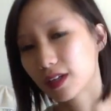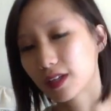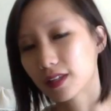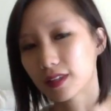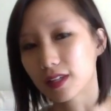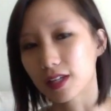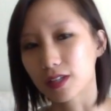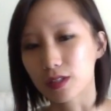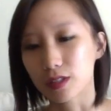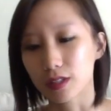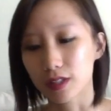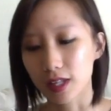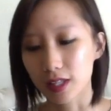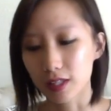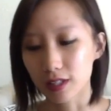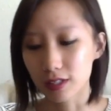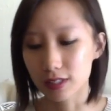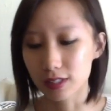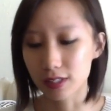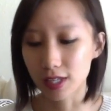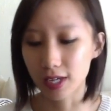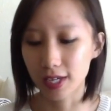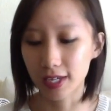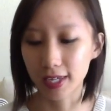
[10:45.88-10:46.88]
That's what that
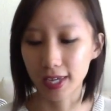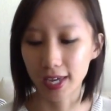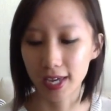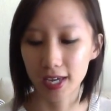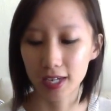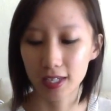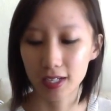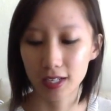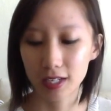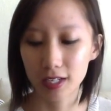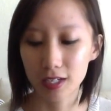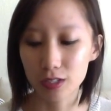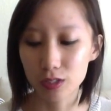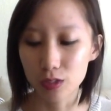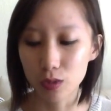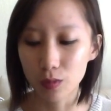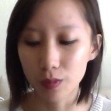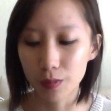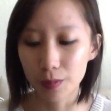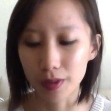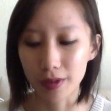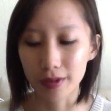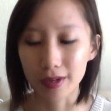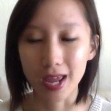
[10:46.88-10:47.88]
looks like, and it is only
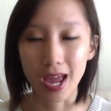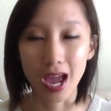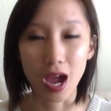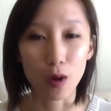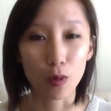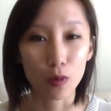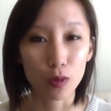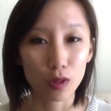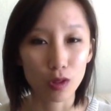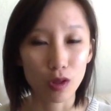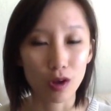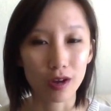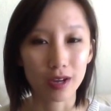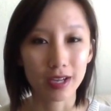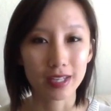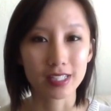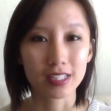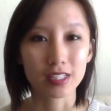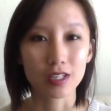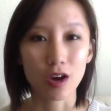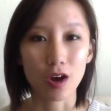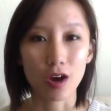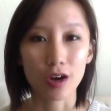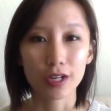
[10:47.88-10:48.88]
about an hour long. It's
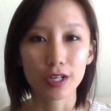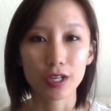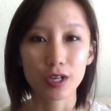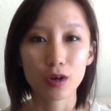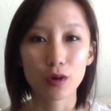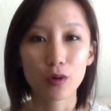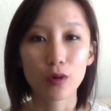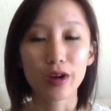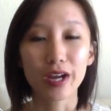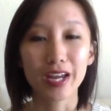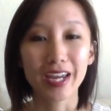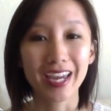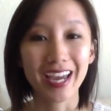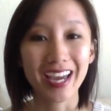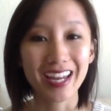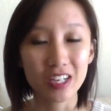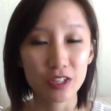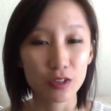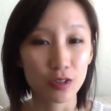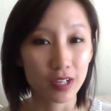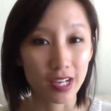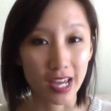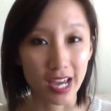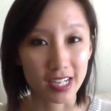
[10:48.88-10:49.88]
an audio. Again,
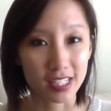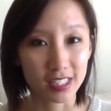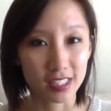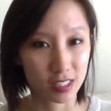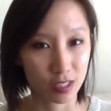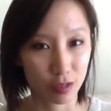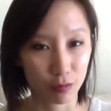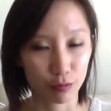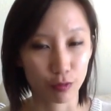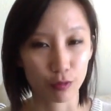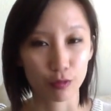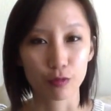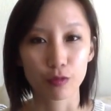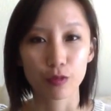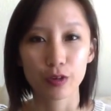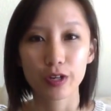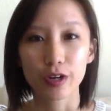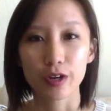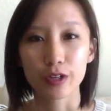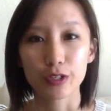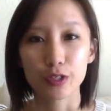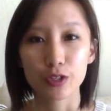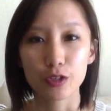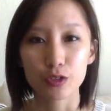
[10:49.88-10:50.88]
you can access it for free
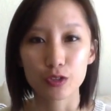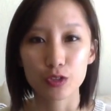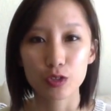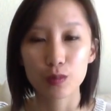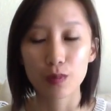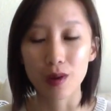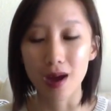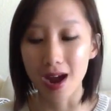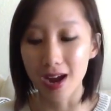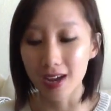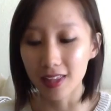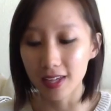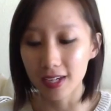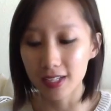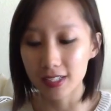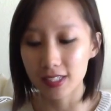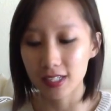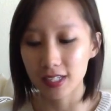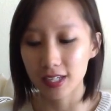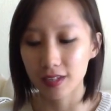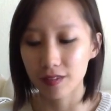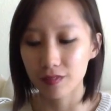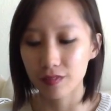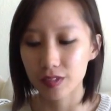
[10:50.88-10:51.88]
on YouTube, but I like
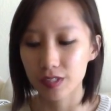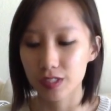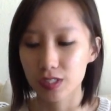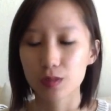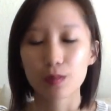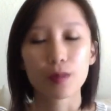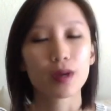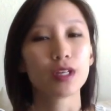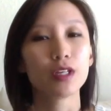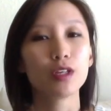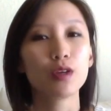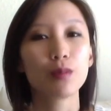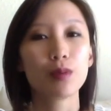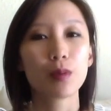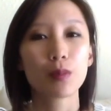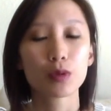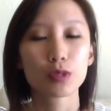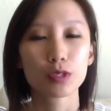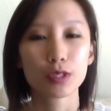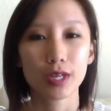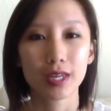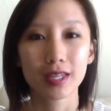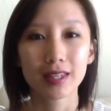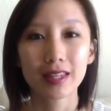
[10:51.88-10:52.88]
to give these to my new people
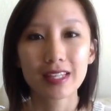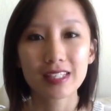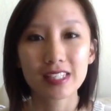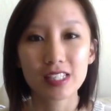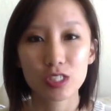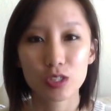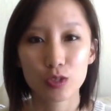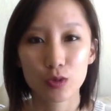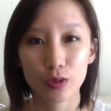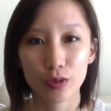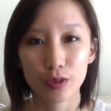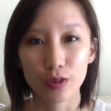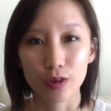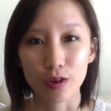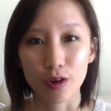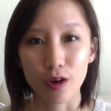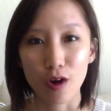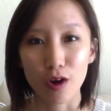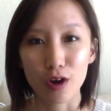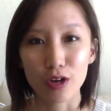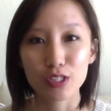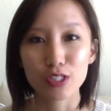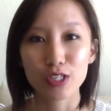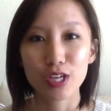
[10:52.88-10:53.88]
so they can listen to it in their
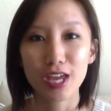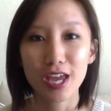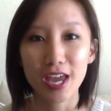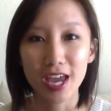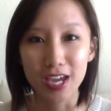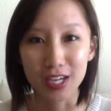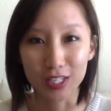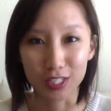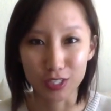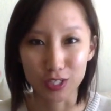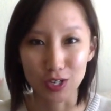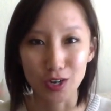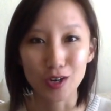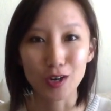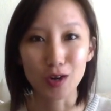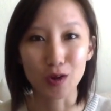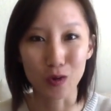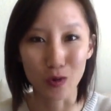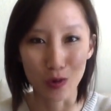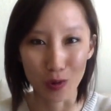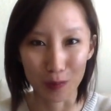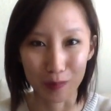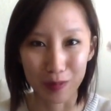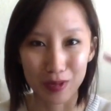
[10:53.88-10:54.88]
cars and start
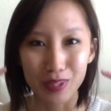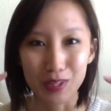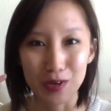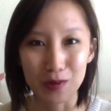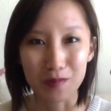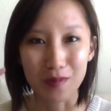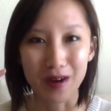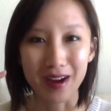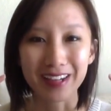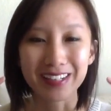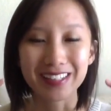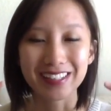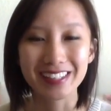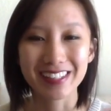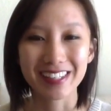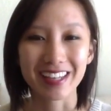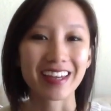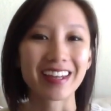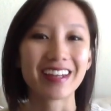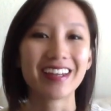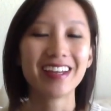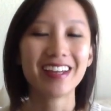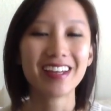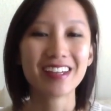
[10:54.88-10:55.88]
equipping their
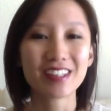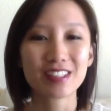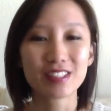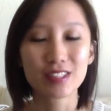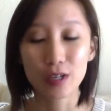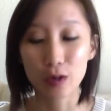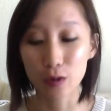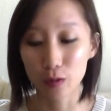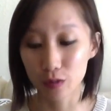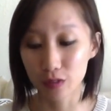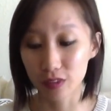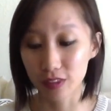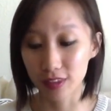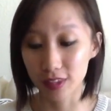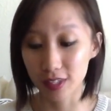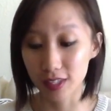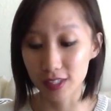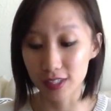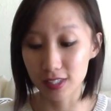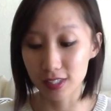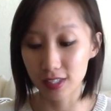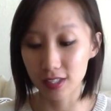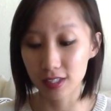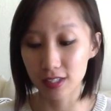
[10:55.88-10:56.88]
mindset. So
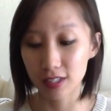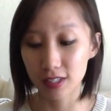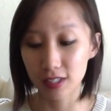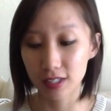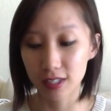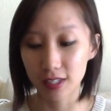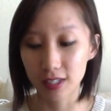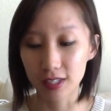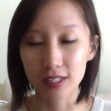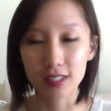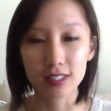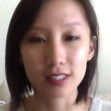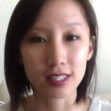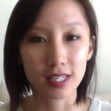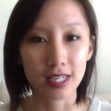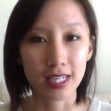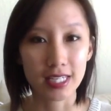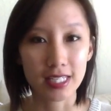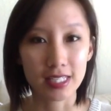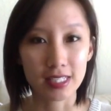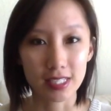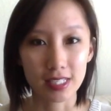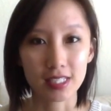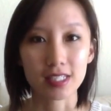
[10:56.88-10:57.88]
this is
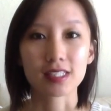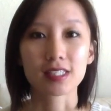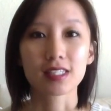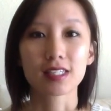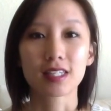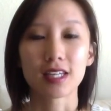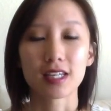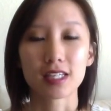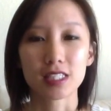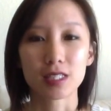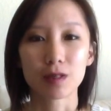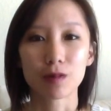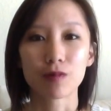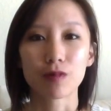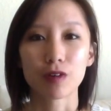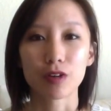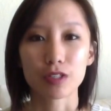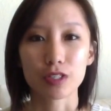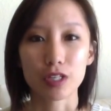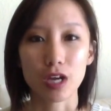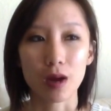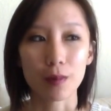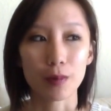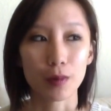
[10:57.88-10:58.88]
a disc that some of our
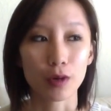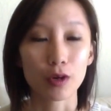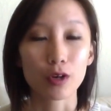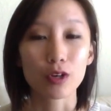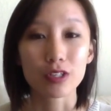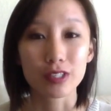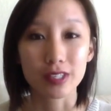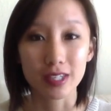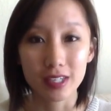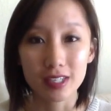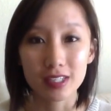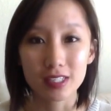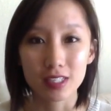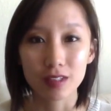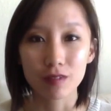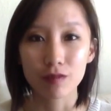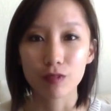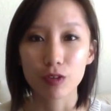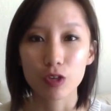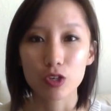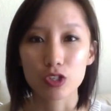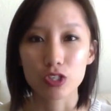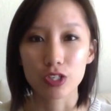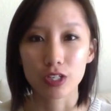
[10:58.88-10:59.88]
top earners in Team
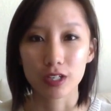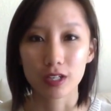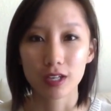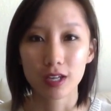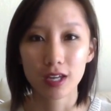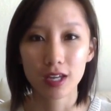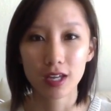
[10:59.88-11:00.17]
Fusion